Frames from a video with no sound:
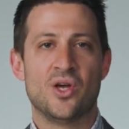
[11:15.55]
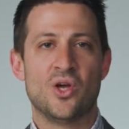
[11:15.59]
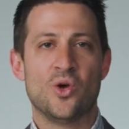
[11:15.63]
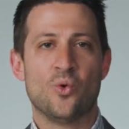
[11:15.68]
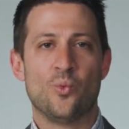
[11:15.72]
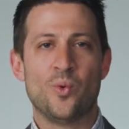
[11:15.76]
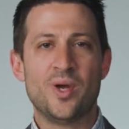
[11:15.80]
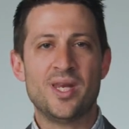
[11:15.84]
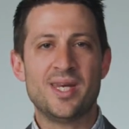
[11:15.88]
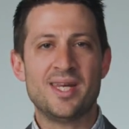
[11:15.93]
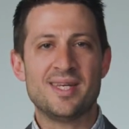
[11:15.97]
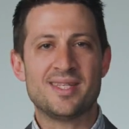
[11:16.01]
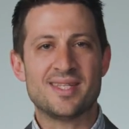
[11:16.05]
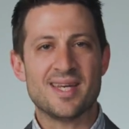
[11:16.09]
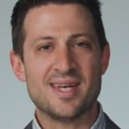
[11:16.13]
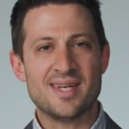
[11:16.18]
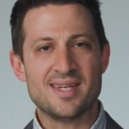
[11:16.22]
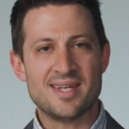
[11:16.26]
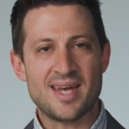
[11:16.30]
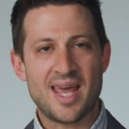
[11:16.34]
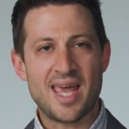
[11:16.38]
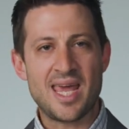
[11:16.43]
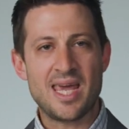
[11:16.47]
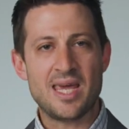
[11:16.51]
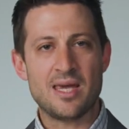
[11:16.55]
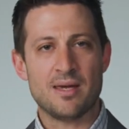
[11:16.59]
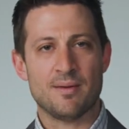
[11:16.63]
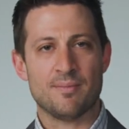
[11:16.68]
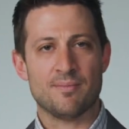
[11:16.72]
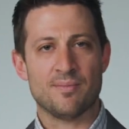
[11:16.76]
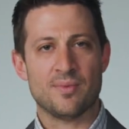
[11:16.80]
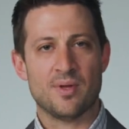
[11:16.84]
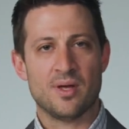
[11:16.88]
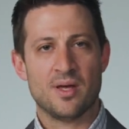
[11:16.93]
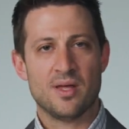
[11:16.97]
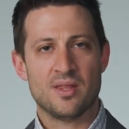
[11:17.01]
We need to
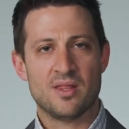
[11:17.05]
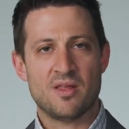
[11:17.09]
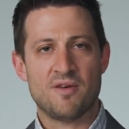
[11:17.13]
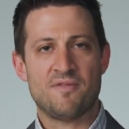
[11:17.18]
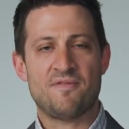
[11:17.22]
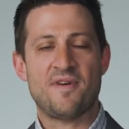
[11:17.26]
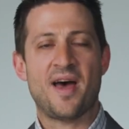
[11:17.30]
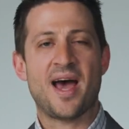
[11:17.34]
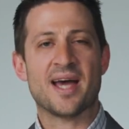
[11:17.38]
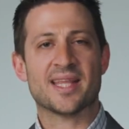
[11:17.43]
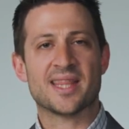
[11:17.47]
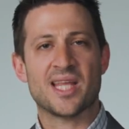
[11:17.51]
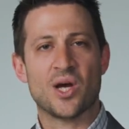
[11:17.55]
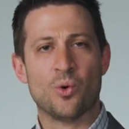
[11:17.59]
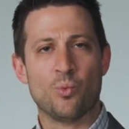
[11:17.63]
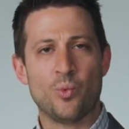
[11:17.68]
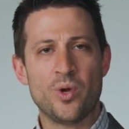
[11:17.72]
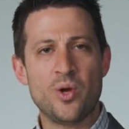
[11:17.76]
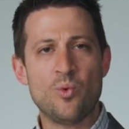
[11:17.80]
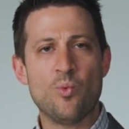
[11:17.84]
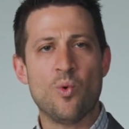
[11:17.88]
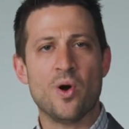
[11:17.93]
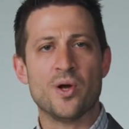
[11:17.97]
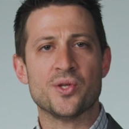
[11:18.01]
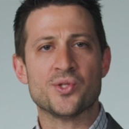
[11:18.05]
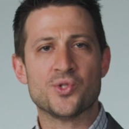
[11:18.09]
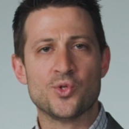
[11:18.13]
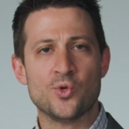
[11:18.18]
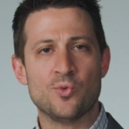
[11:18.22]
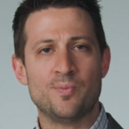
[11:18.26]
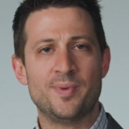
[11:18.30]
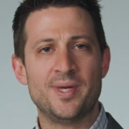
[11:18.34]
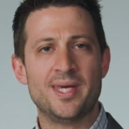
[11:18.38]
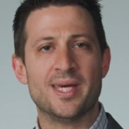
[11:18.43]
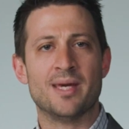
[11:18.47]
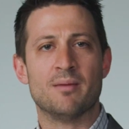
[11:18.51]
name the fact that we want to
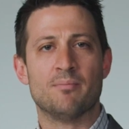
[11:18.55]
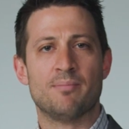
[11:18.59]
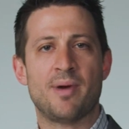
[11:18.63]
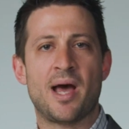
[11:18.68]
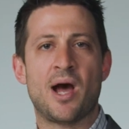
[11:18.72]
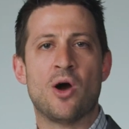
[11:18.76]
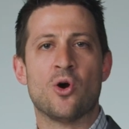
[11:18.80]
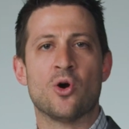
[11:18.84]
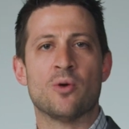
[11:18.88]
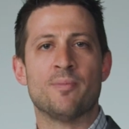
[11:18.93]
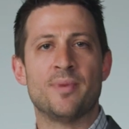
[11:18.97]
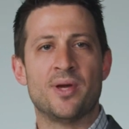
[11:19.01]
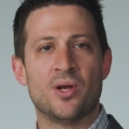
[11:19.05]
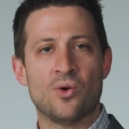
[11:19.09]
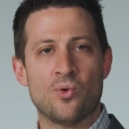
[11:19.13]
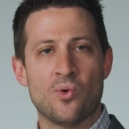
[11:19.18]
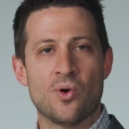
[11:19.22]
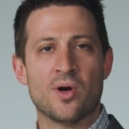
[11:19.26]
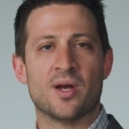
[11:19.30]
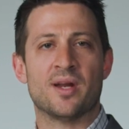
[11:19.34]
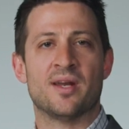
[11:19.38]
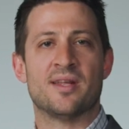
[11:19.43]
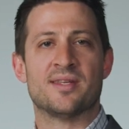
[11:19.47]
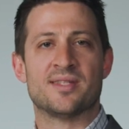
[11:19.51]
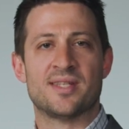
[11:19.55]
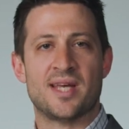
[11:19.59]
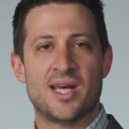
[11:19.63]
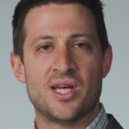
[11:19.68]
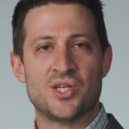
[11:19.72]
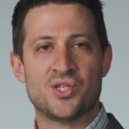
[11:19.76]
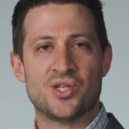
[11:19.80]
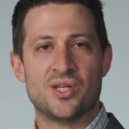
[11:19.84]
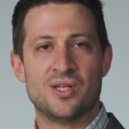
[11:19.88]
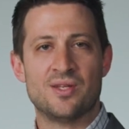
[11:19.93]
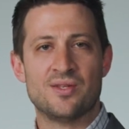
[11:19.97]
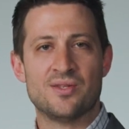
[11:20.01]
be empowerment
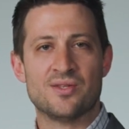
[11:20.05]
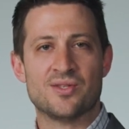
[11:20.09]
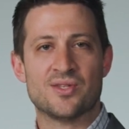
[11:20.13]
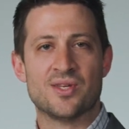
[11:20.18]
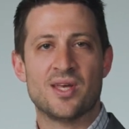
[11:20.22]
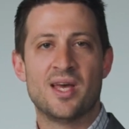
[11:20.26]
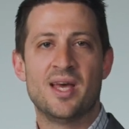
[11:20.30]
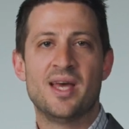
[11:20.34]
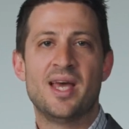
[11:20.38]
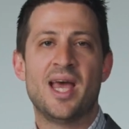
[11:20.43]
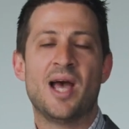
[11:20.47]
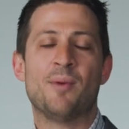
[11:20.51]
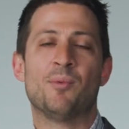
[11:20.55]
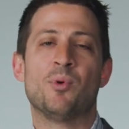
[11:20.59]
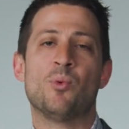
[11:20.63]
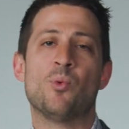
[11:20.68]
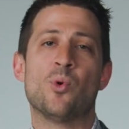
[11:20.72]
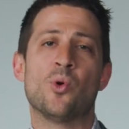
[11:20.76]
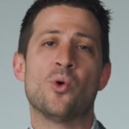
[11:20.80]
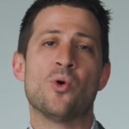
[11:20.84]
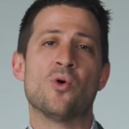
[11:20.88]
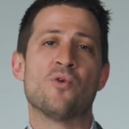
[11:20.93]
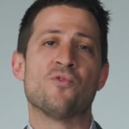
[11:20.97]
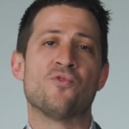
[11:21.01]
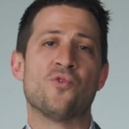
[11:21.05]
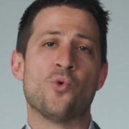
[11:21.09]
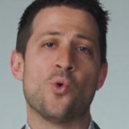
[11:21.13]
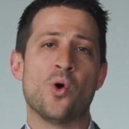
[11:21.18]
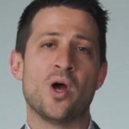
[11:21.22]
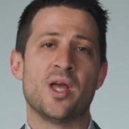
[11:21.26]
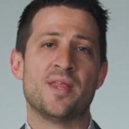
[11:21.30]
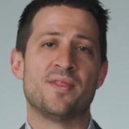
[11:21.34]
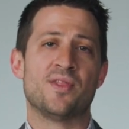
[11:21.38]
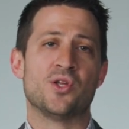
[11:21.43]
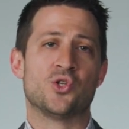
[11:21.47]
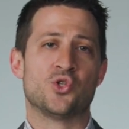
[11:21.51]
organizations and we want to
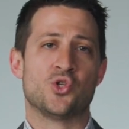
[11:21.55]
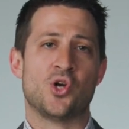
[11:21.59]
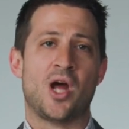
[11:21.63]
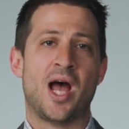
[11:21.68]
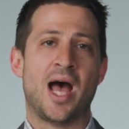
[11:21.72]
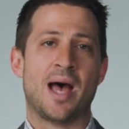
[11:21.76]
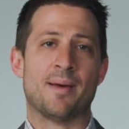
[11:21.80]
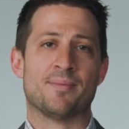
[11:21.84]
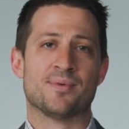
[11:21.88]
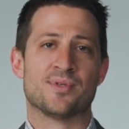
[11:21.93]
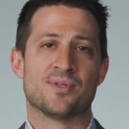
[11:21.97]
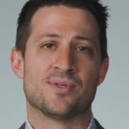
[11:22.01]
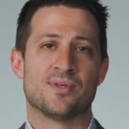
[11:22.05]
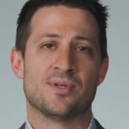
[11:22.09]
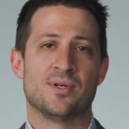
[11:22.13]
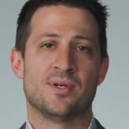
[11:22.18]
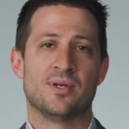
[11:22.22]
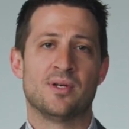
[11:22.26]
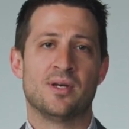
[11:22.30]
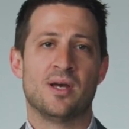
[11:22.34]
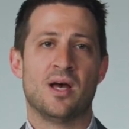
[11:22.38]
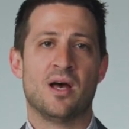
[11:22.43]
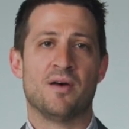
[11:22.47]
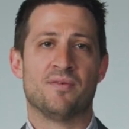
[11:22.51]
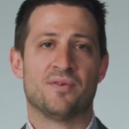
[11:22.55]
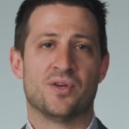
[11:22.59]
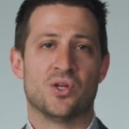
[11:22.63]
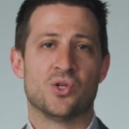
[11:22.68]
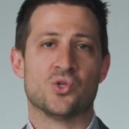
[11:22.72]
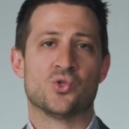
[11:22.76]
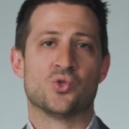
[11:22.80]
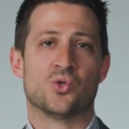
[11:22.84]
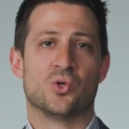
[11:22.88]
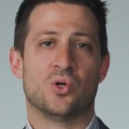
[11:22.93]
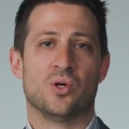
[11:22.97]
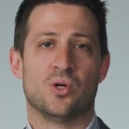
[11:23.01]
avoid the traps of
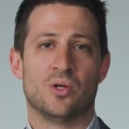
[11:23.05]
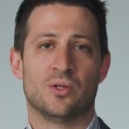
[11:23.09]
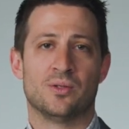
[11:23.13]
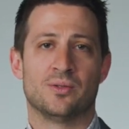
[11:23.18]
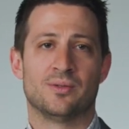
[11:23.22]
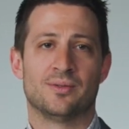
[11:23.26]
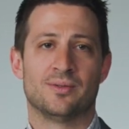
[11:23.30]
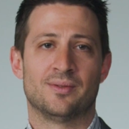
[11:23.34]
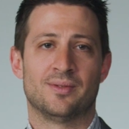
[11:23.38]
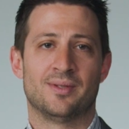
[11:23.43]
control.